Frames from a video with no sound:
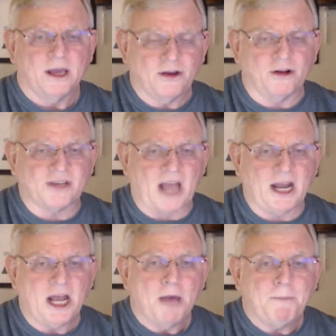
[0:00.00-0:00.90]
You
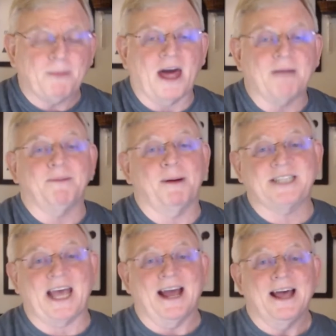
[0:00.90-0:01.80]
understand? People that, let me
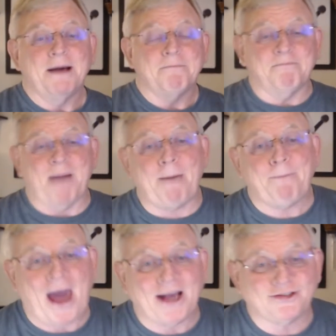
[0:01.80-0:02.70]
tell you, my
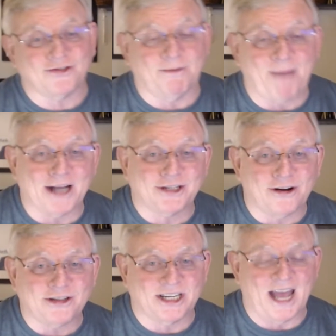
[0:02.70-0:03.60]
pastor of my
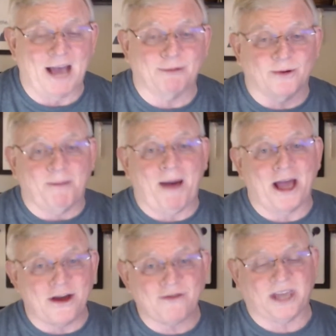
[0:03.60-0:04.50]
church today was one of my
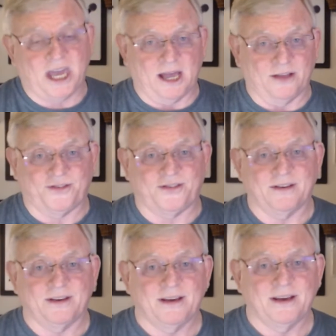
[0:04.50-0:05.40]
youth kids.
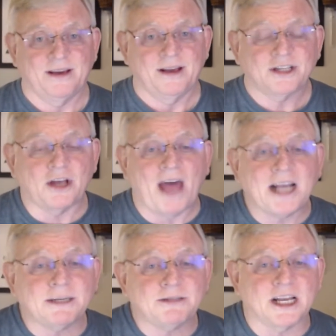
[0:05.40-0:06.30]
So
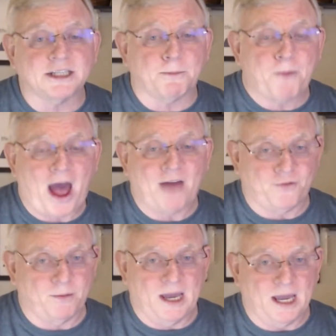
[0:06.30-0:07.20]
that's a sense of pride
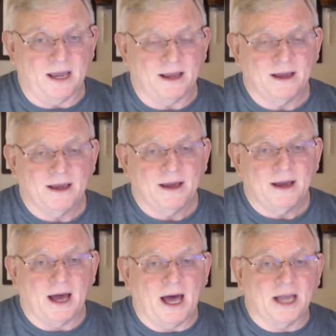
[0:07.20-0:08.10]
for me.
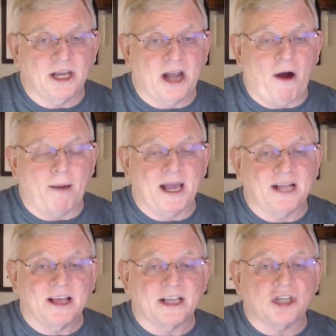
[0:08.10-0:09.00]

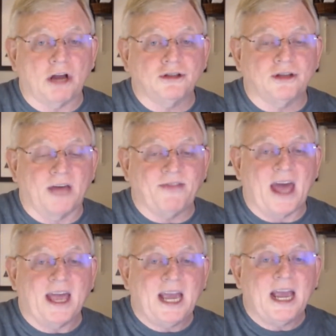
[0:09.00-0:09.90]
That shows you
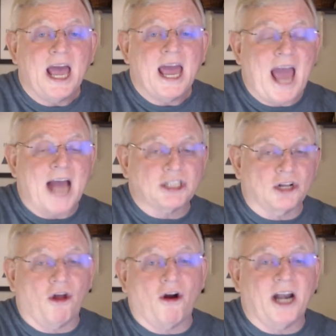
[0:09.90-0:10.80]
that he
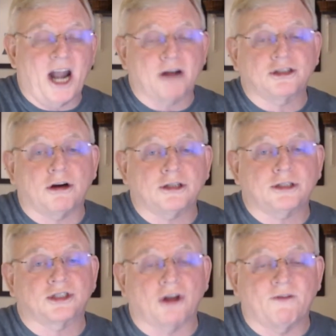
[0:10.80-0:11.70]
actually learned in our
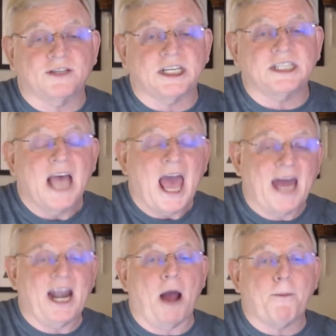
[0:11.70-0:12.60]
church services
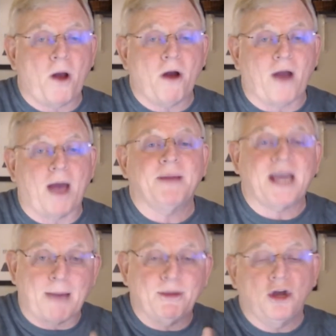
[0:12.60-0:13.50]
and in our program,
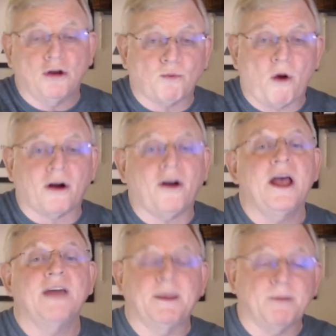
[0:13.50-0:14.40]
became a youth worker,
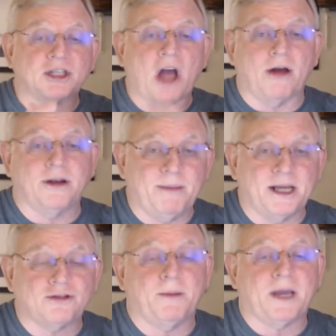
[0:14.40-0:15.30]
then was called into
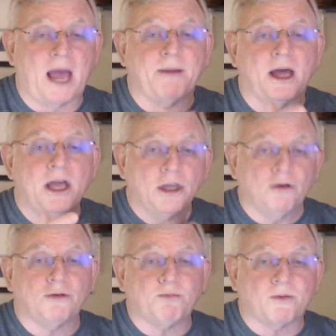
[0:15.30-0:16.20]
ministry, became a
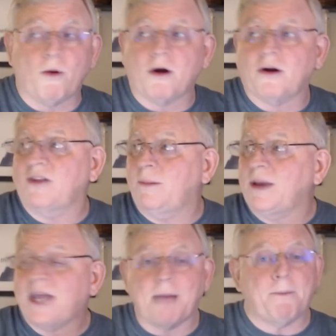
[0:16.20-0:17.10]
youth worker, and then
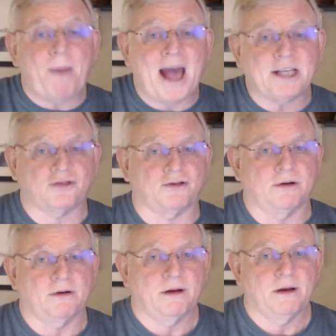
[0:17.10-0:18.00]
became a
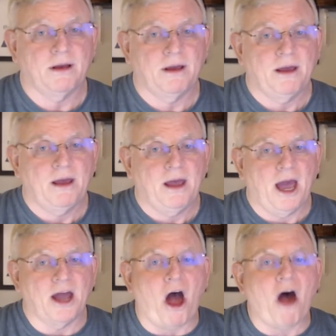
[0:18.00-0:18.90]
pastor.
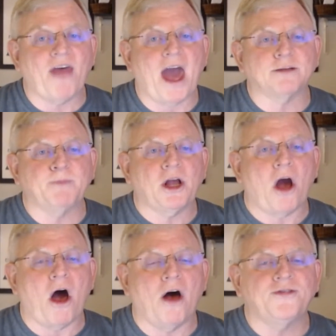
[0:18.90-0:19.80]
And all that
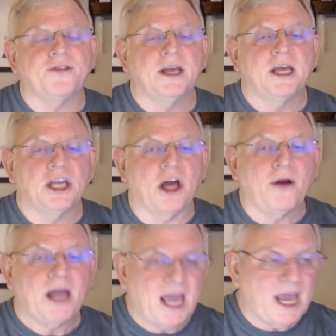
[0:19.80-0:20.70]
because, you
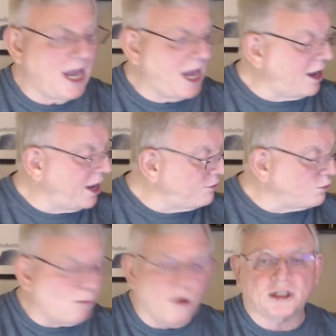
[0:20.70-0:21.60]
know, he
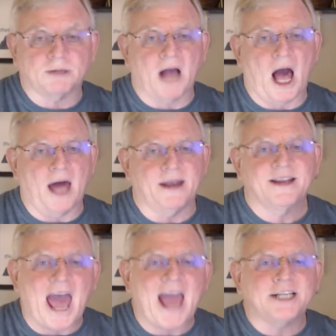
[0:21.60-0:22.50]
worshiped
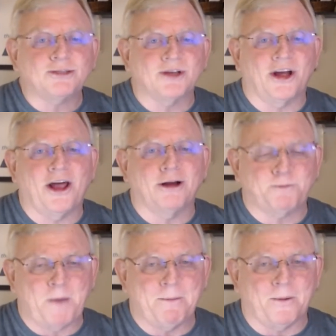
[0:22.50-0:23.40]
God. Gaius was one of
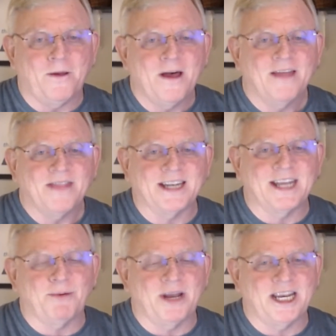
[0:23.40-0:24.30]
those people that
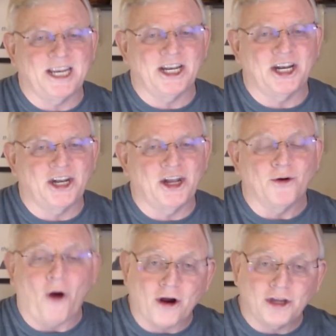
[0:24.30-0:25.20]
did what he needed to
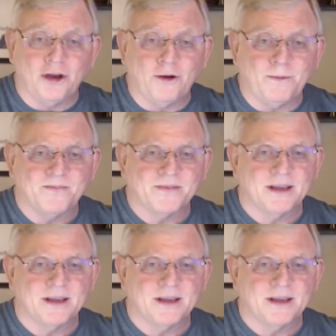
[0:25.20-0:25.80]
do. Are you?